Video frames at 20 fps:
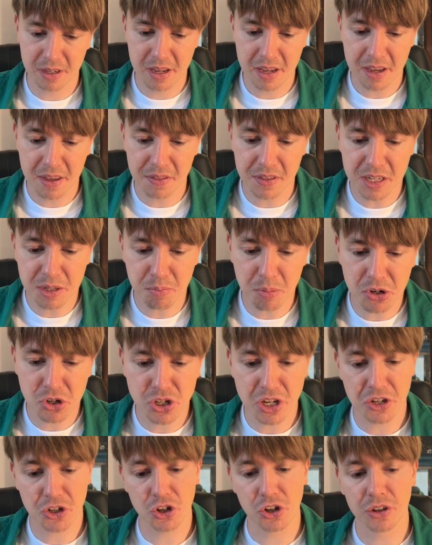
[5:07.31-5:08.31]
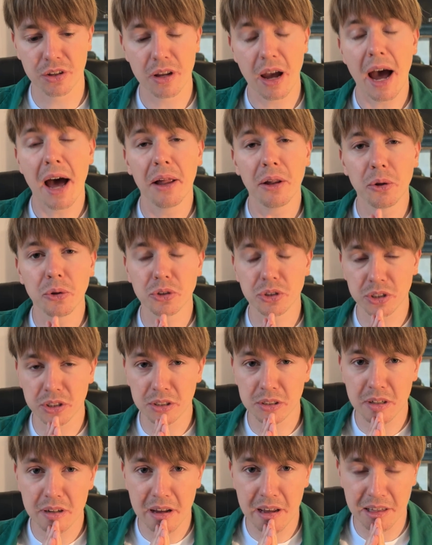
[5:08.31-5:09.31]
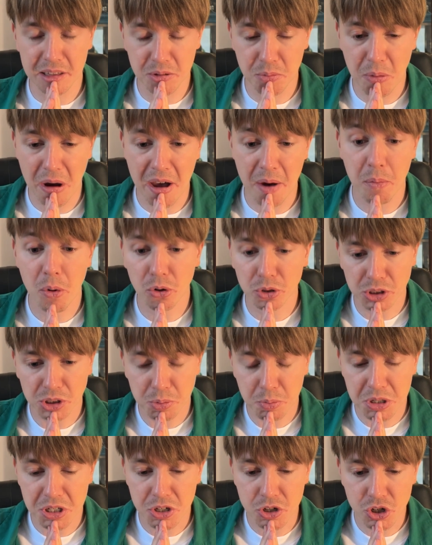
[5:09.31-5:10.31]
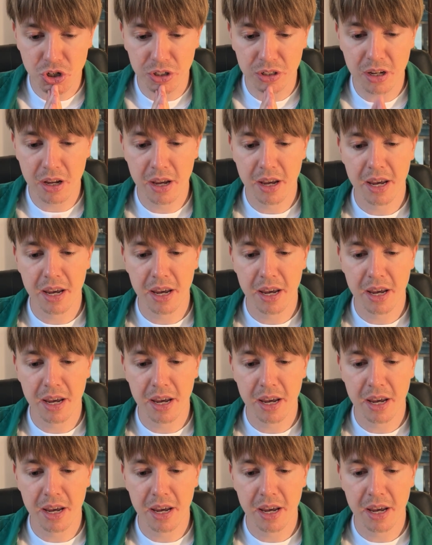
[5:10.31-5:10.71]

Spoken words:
In this position, I looked at my opponent's position,